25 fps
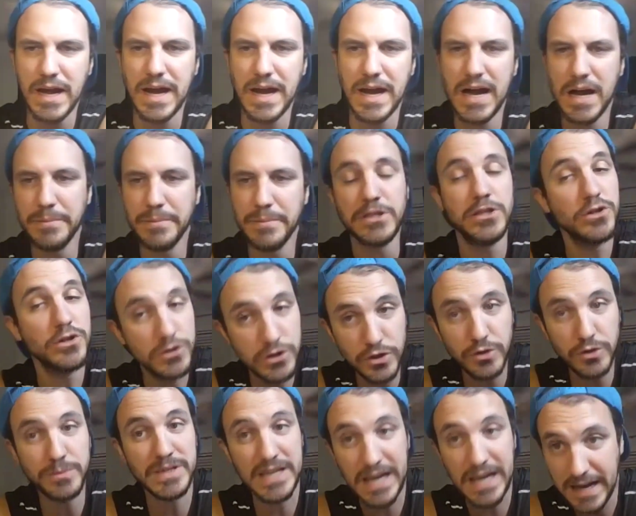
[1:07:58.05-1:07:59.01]

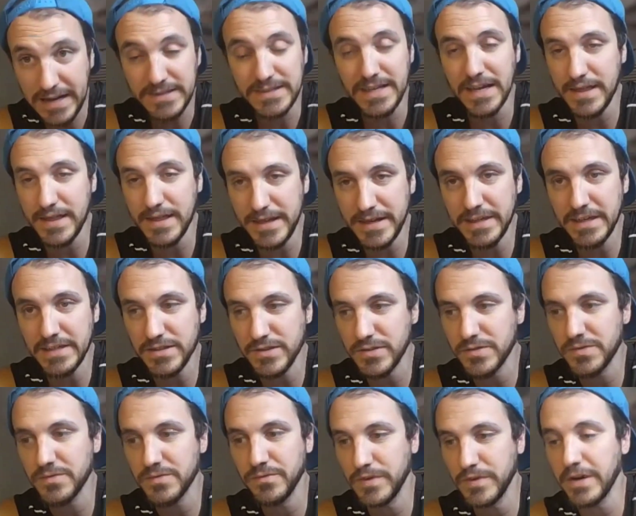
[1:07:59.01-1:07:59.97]
YouTube, yes, I think
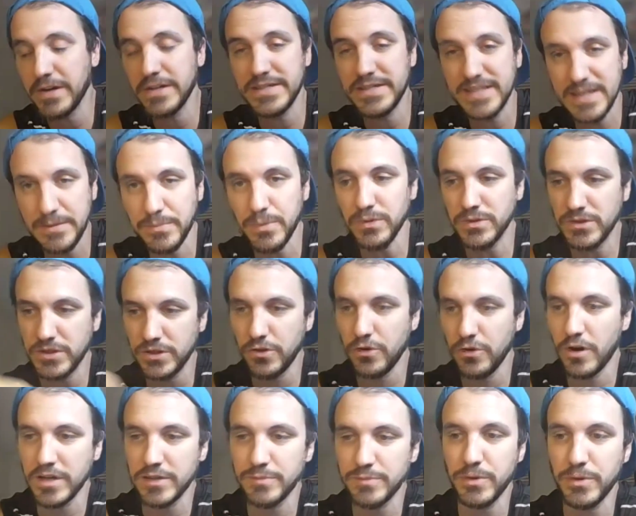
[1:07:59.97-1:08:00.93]
it's very simple to
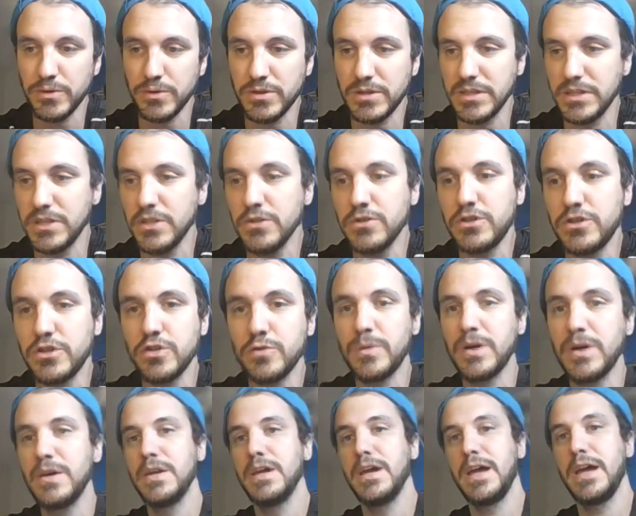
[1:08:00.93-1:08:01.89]
cross-post to
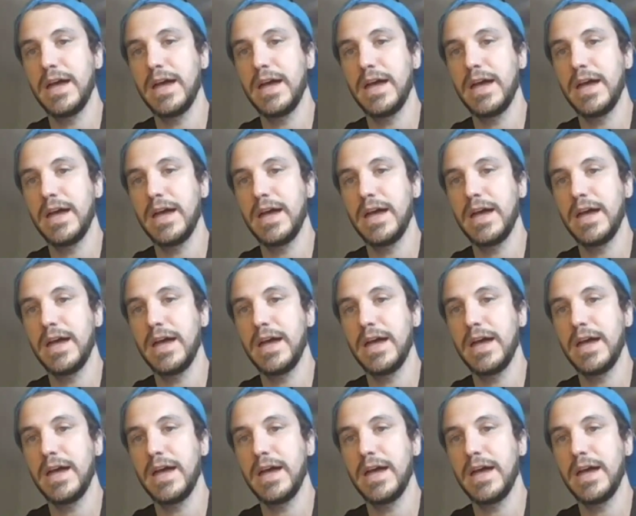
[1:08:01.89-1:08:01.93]
YouTube.